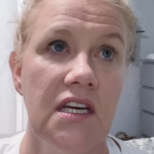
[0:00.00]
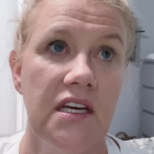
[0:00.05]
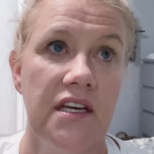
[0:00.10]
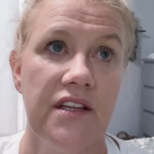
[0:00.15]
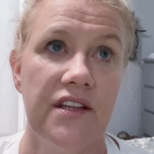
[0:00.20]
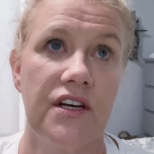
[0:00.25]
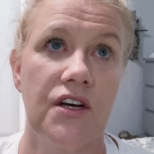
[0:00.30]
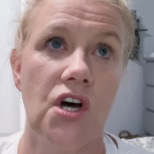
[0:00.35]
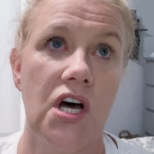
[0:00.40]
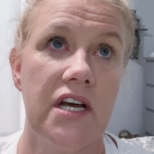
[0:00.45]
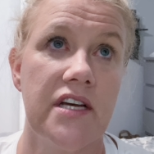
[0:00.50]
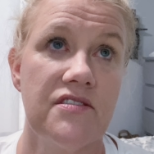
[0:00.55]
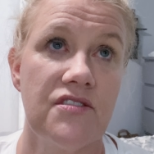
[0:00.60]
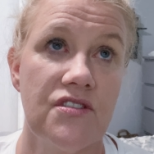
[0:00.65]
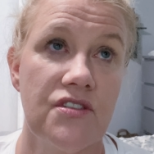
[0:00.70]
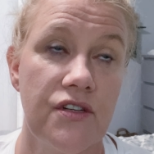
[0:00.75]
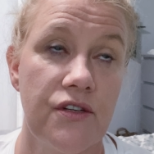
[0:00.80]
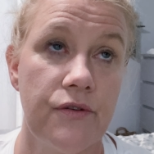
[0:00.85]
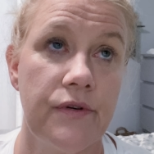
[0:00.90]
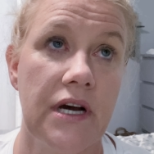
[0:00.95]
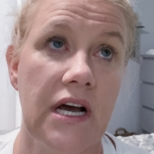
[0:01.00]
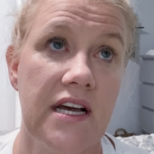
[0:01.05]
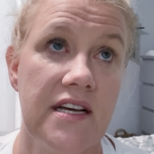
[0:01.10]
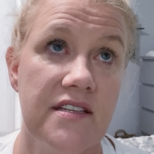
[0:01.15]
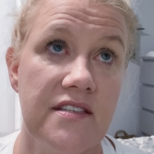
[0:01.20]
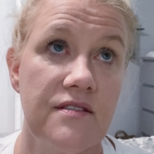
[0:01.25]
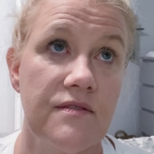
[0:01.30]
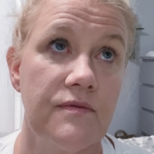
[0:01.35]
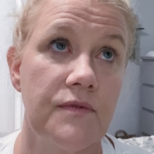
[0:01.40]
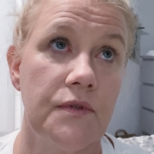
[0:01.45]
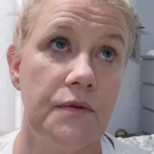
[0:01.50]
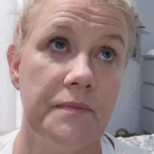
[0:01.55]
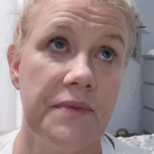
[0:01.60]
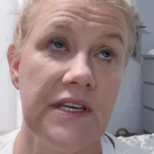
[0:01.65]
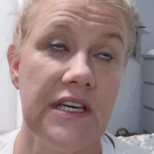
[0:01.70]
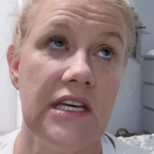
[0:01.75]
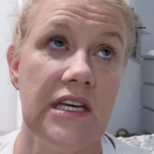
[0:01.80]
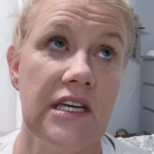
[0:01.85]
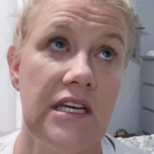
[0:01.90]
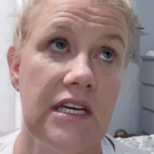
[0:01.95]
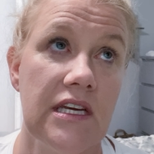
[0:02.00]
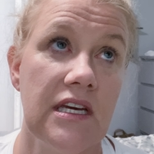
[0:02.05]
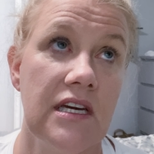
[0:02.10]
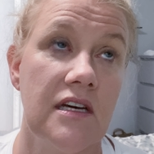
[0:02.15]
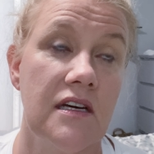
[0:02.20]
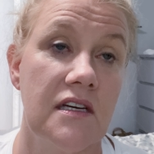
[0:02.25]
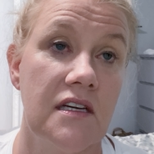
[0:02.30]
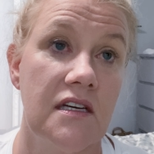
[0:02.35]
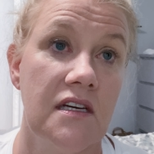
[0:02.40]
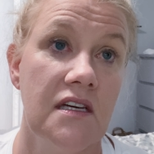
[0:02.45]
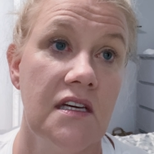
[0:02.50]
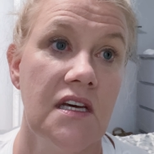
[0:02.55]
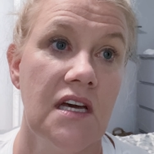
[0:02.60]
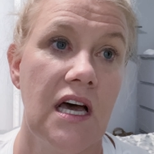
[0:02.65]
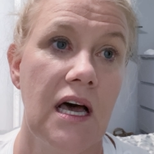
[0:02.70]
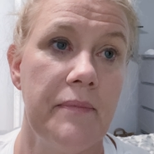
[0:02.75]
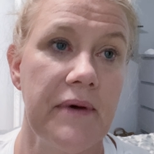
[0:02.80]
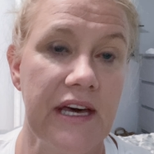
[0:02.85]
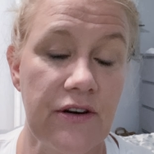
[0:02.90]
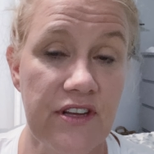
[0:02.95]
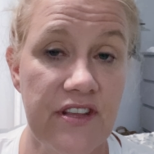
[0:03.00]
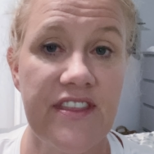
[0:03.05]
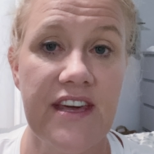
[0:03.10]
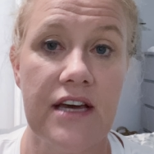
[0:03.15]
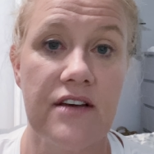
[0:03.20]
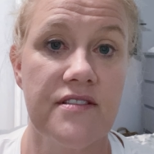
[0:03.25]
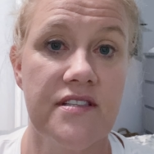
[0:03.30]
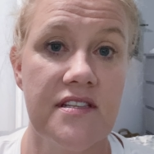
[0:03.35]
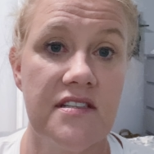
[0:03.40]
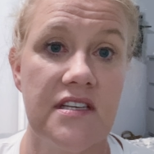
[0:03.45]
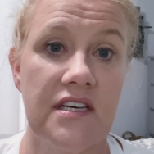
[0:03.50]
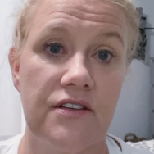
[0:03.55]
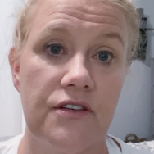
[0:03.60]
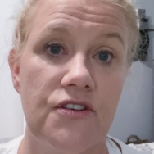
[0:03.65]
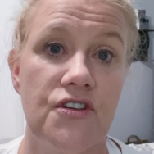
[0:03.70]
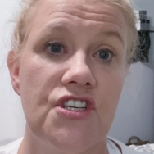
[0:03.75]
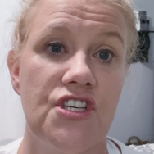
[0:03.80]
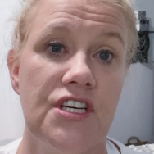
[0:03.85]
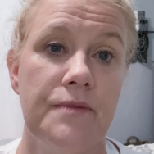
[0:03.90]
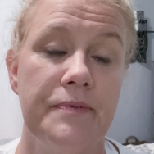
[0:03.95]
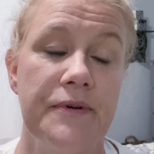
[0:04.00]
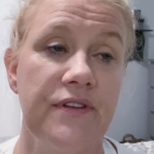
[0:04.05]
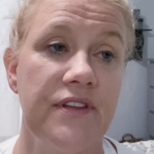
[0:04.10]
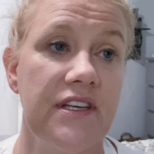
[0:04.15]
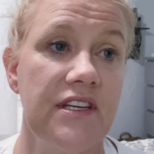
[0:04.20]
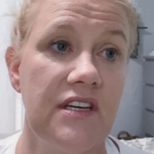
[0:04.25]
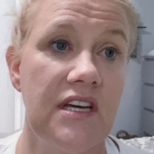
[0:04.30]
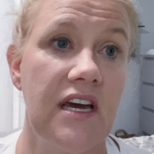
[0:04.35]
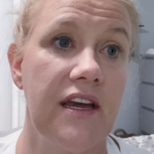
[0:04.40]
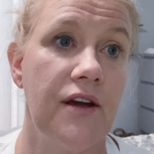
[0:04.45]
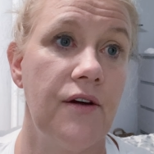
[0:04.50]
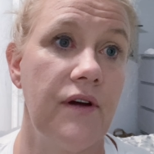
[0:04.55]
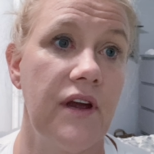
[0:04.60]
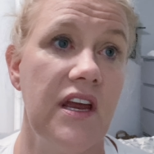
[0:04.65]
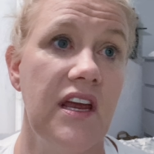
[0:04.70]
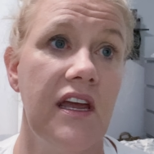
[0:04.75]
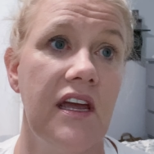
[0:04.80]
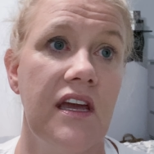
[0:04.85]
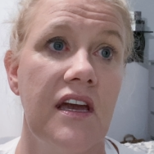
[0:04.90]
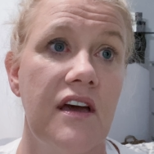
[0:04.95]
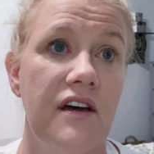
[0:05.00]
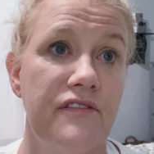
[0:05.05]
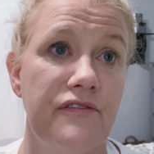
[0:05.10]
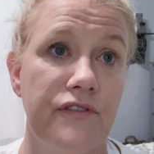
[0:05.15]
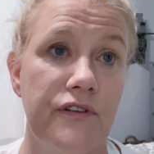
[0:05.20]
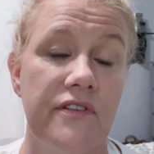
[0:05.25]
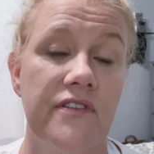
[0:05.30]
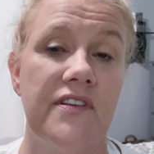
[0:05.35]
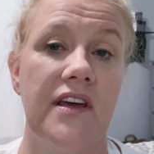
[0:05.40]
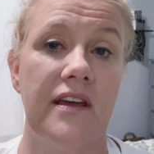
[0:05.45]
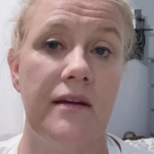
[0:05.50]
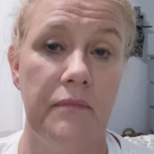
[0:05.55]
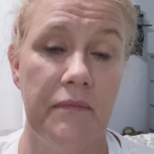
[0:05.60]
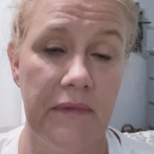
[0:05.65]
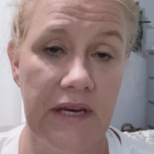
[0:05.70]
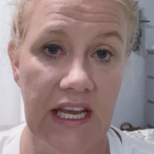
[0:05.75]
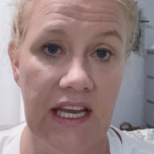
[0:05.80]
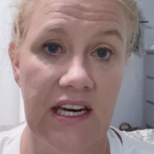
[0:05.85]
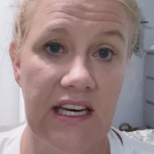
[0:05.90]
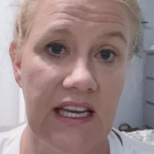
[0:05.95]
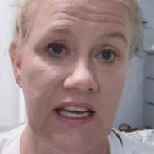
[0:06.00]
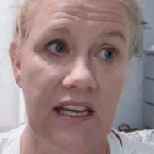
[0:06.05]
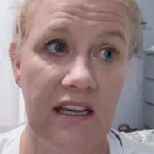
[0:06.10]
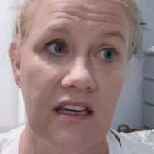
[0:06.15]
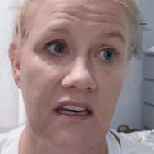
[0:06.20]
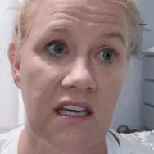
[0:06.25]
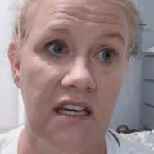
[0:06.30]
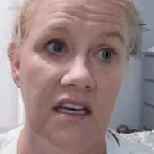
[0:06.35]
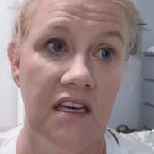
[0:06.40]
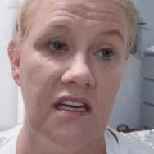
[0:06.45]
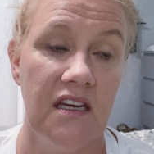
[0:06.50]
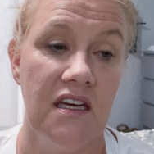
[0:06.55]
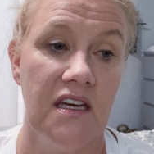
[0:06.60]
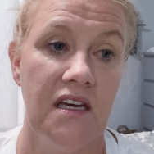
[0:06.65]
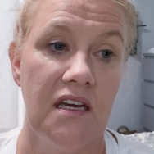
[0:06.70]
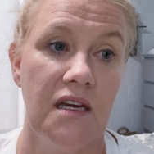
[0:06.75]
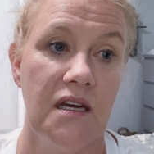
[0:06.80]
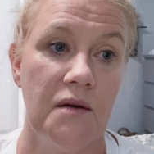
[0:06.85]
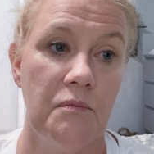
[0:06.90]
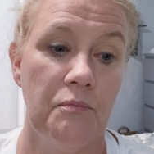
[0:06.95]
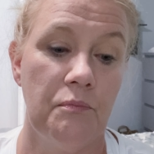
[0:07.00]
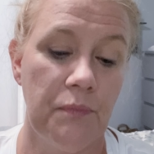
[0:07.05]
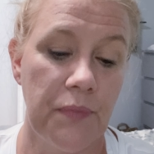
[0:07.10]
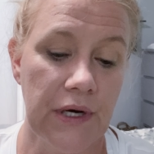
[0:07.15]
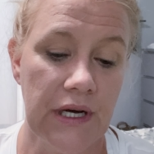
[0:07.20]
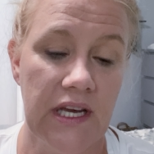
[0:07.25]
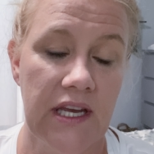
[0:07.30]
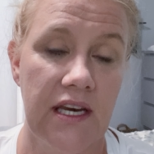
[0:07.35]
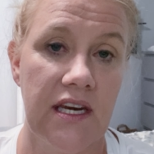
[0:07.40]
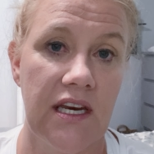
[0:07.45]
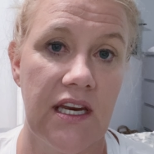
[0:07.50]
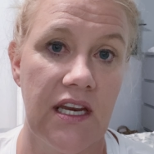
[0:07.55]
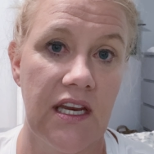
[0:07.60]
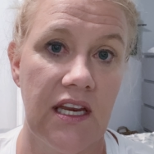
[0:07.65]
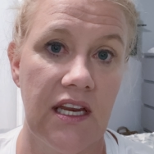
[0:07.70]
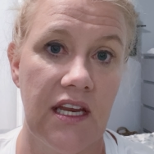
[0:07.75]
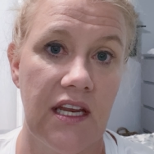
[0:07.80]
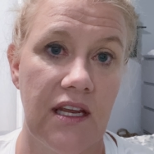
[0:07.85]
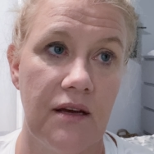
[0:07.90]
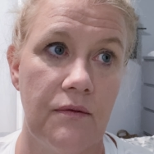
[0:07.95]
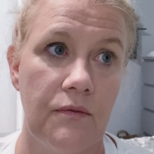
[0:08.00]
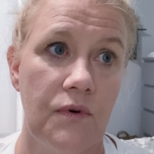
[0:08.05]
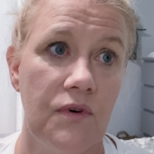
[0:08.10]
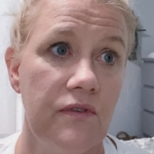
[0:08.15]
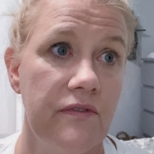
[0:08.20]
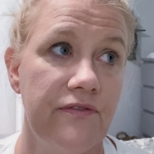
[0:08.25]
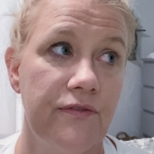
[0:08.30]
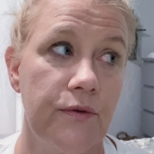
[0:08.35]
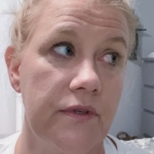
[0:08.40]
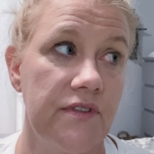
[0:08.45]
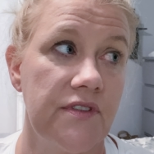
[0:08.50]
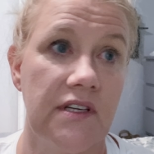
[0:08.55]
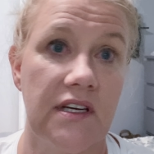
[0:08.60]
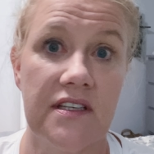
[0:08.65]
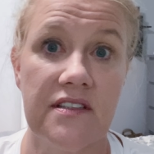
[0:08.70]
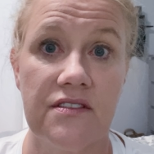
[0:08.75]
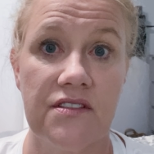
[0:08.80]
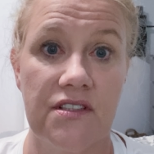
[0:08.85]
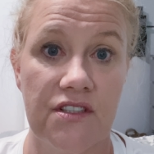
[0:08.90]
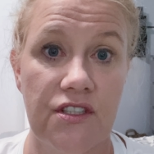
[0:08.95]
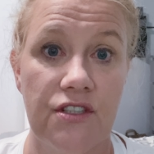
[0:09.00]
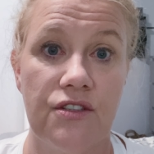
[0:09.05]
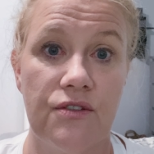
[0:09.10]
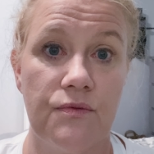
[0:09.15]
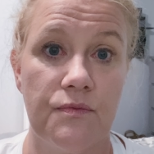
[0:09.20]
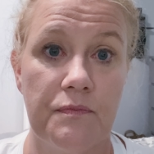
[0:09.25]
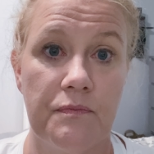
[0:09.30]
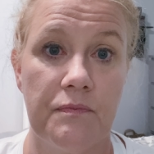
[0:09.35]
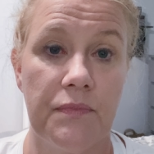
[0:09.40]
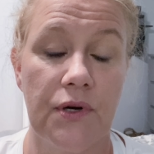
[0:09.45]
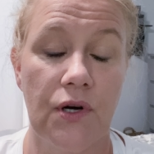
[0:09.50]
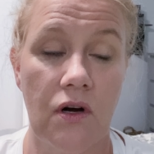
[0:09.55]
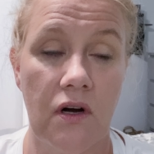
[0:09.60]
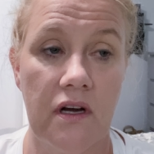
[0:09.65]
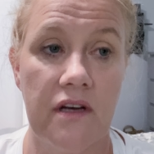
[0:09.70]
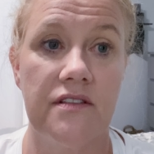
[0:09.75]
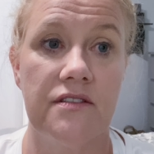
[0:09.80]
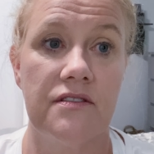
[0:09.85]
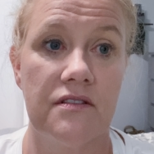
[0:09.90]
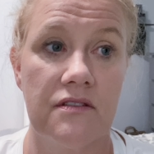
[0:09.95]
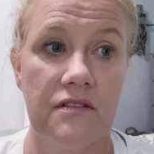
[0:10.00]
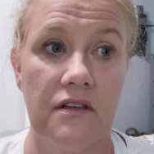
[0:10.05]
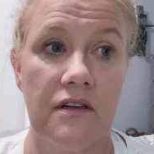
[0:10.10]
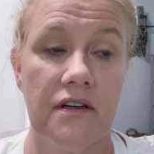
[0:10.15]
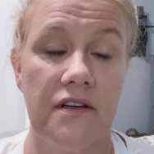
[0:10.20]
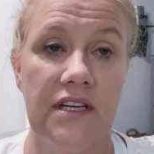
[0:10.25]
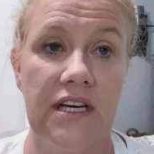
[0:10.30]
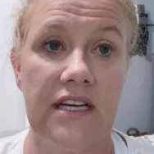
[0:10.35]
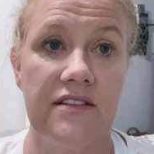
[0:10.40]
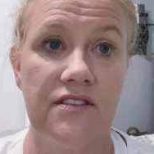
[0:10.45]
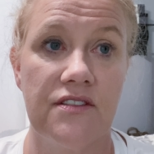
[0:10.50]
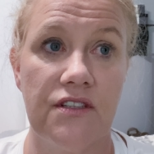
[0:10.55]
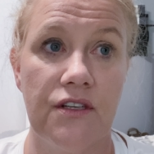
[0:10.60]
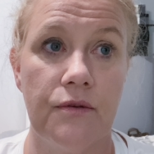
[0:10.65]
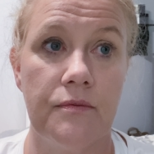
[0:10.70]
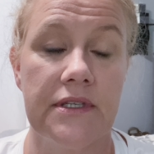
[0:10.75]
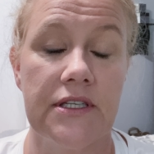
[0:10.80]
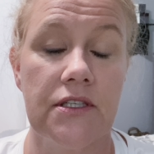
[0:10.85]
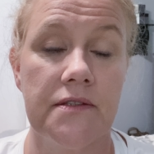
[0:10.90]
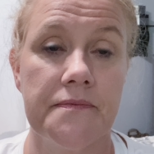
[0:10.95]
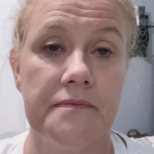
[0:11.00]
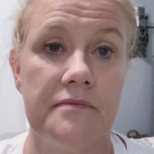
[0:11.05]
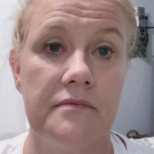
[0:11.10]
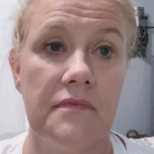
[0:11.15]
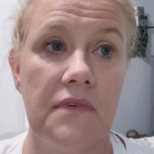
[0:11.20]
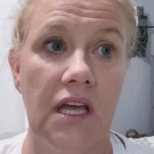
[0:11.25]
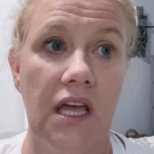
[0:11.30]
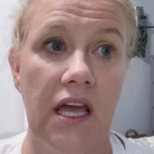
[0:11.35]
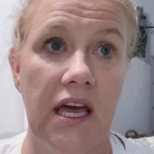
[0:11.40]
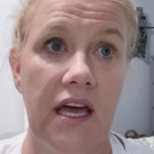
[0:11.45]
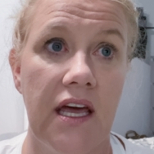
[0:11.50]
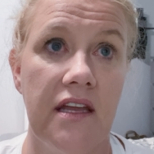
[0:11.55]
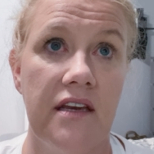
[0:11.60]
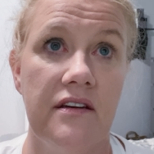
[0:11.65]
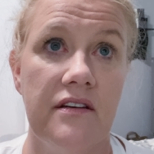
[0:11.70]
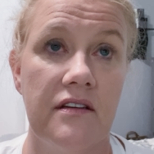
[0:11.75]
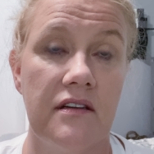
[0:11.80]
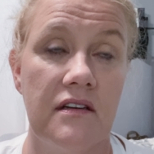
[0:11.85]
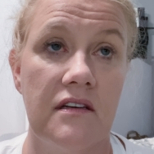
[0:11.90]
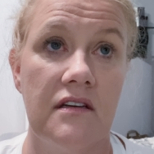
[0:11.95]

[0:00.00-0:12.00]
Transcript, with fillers: The cost to us will be about one thousand dollars cheaper than hiring a full-time nanny, but it will force us to pause our debt snowball. And